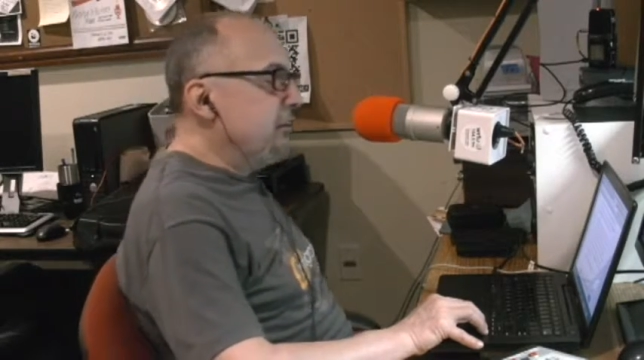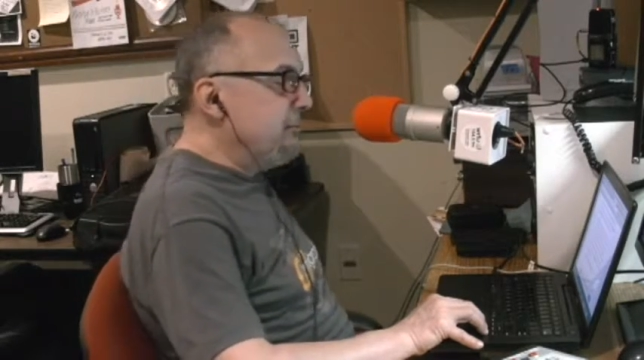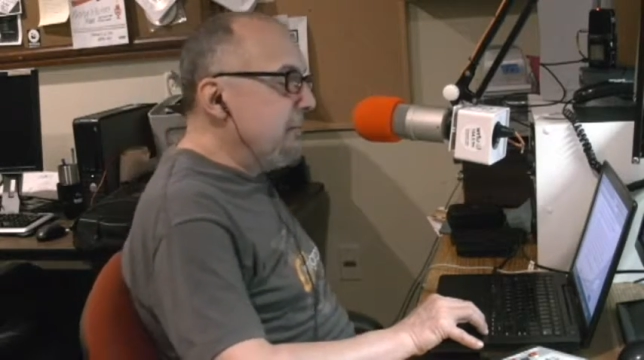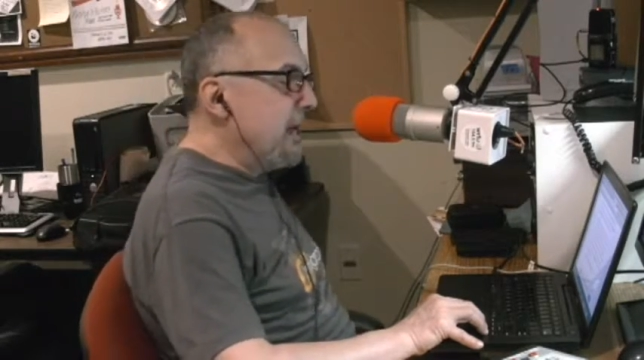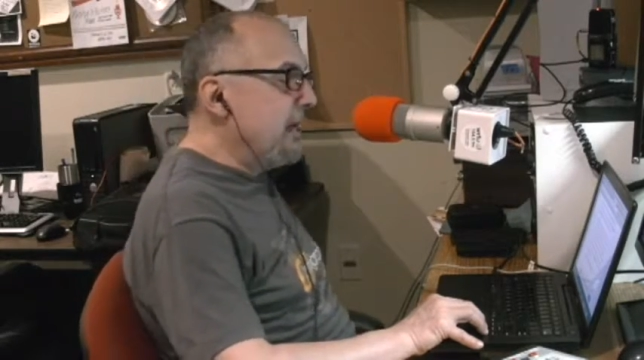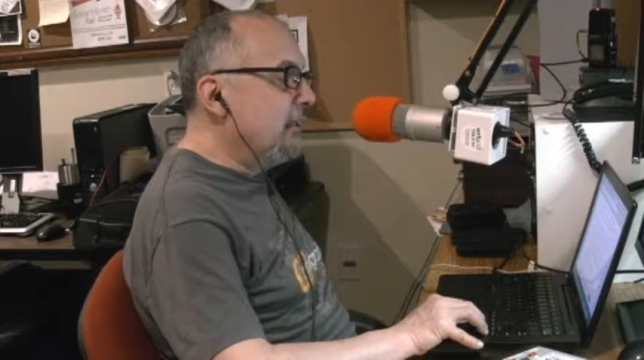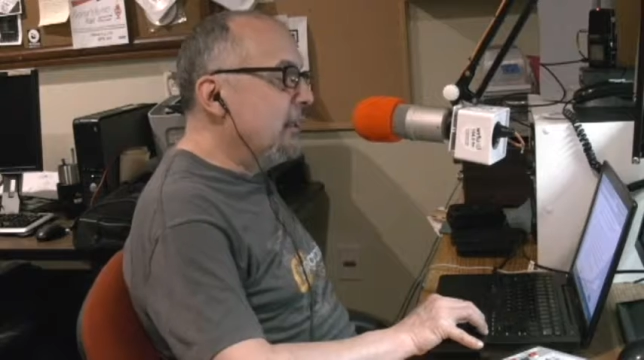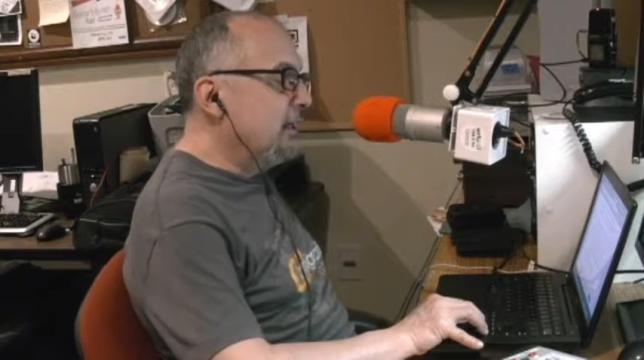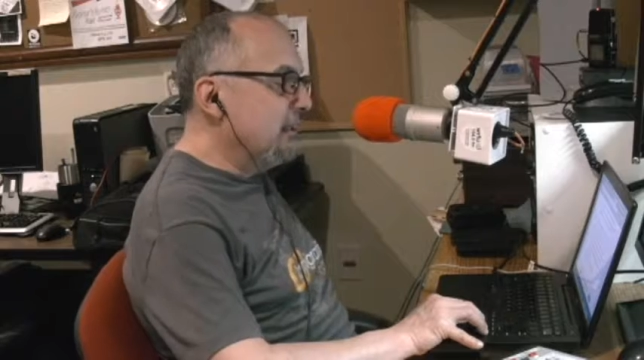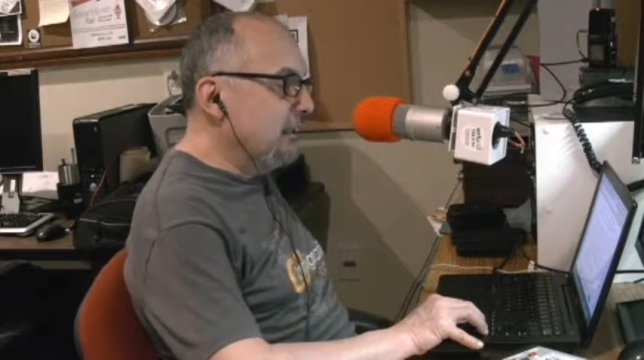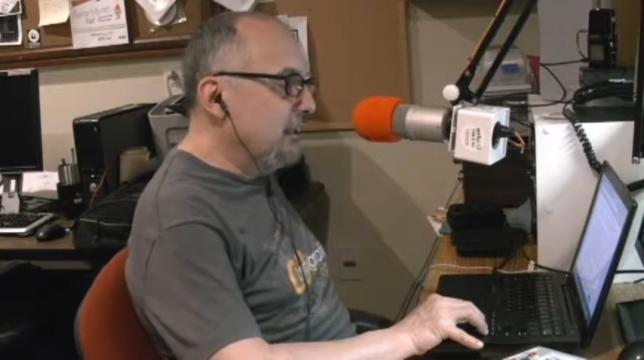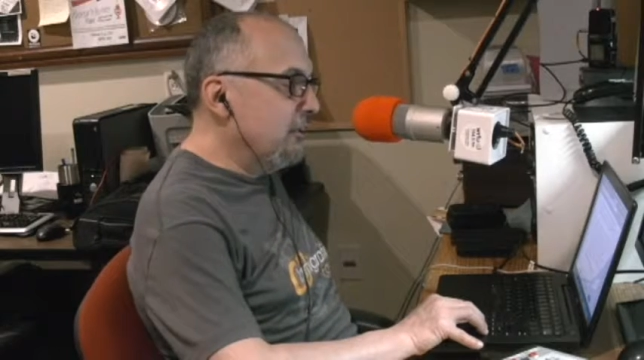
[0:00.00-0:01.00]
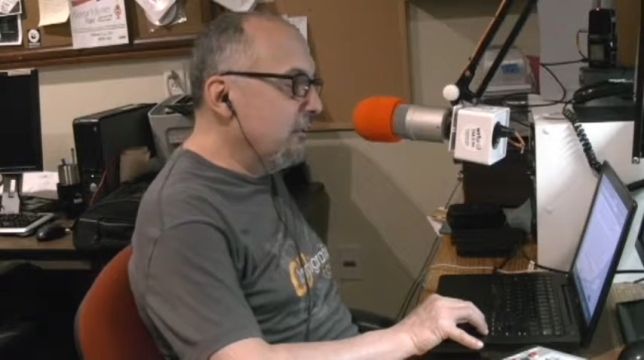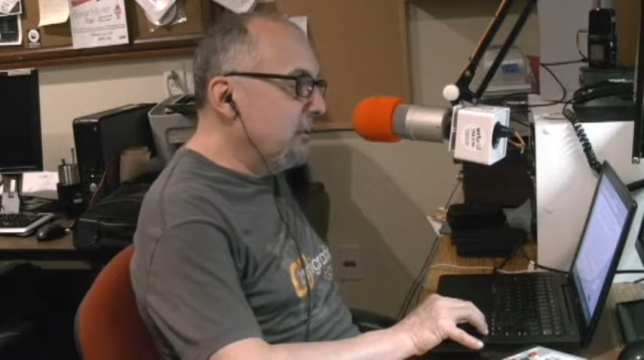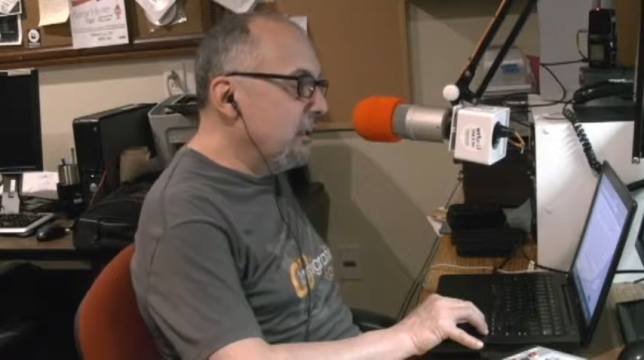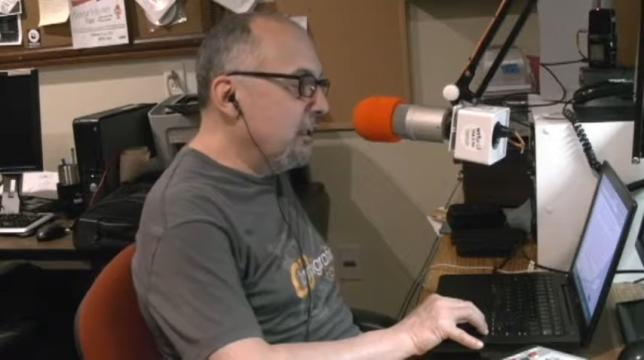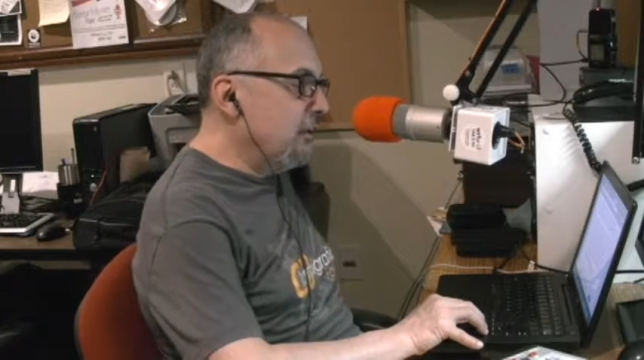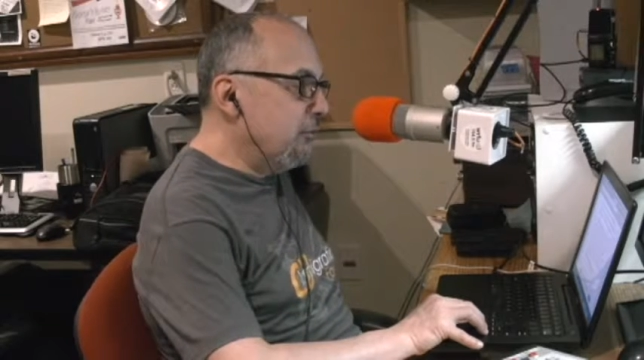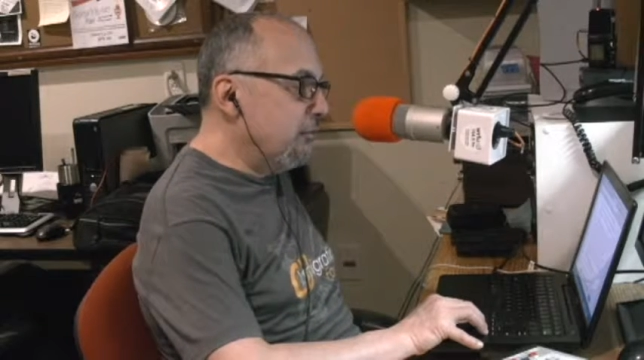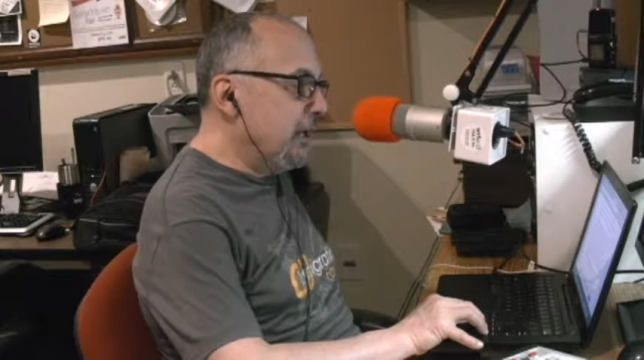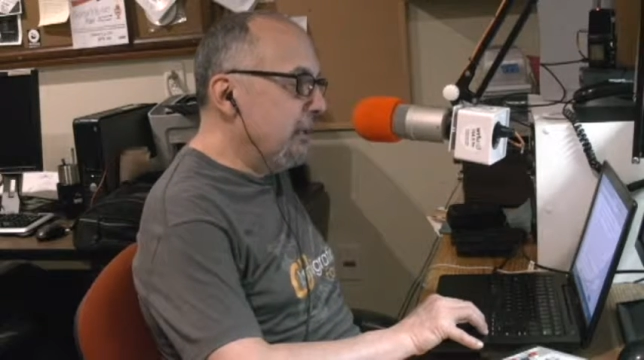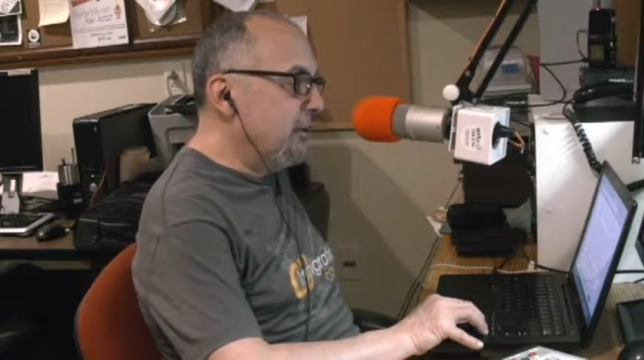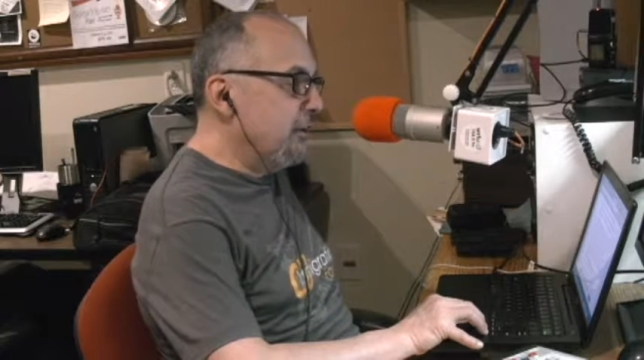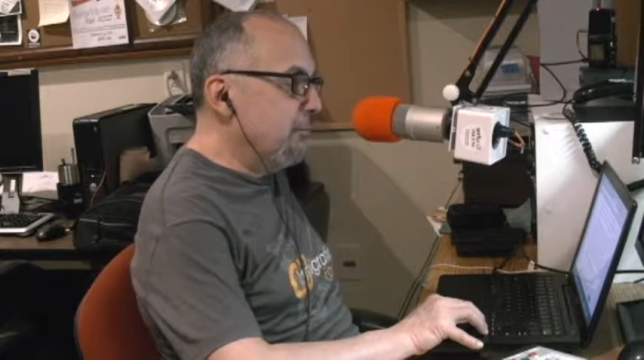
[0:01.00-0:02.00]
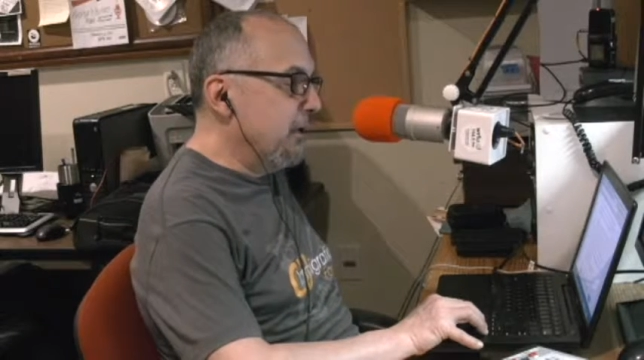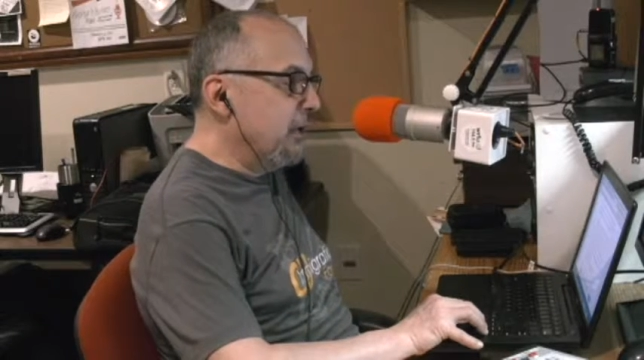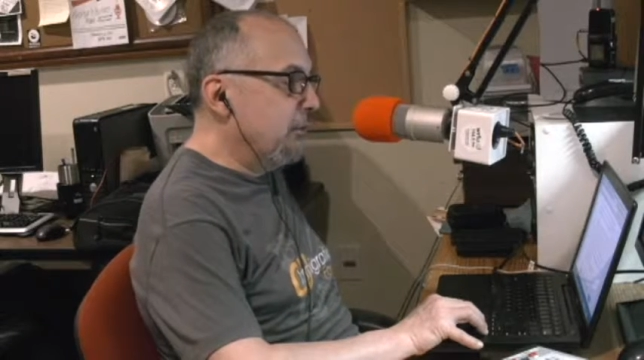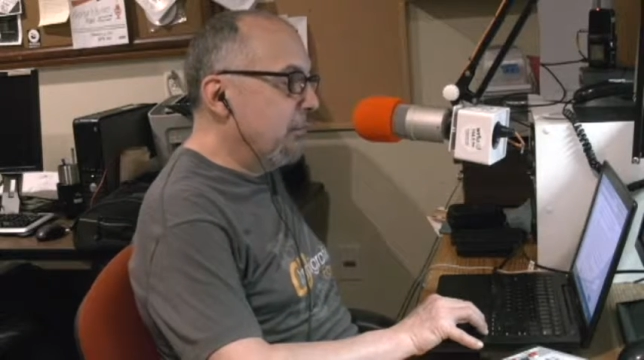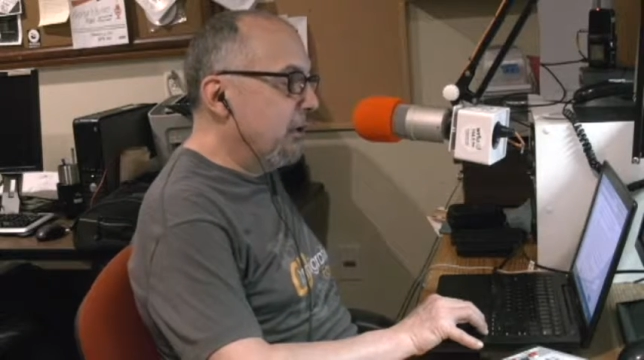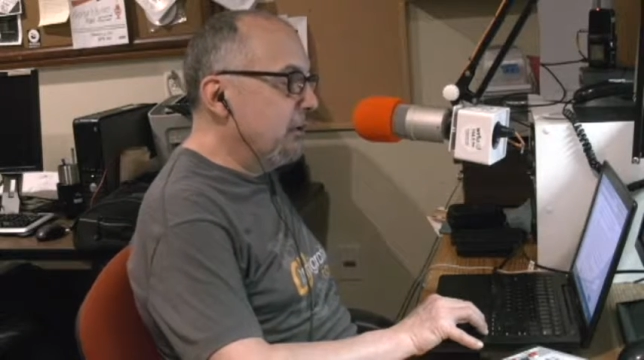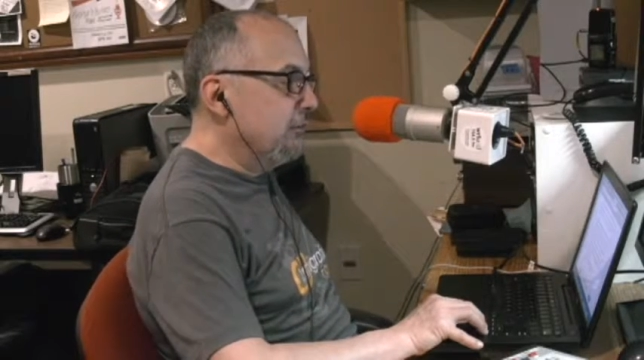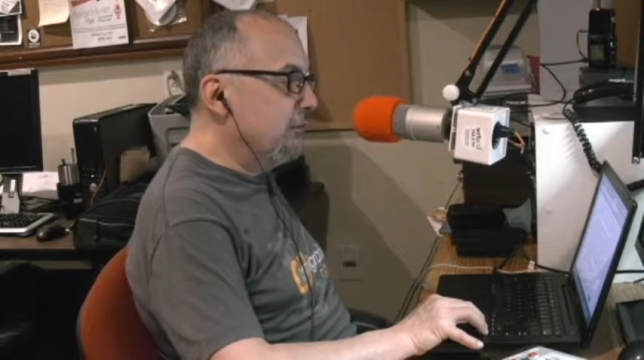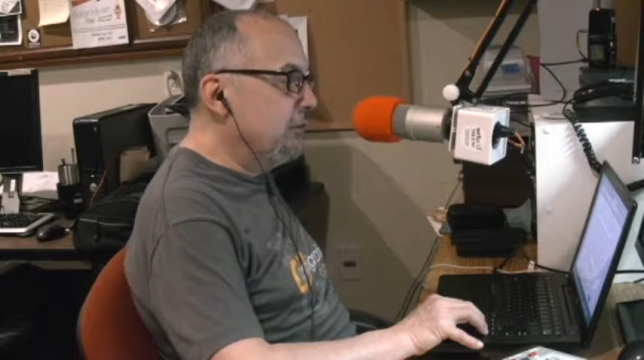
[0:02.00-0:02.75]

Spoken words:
the man literally spent the better part of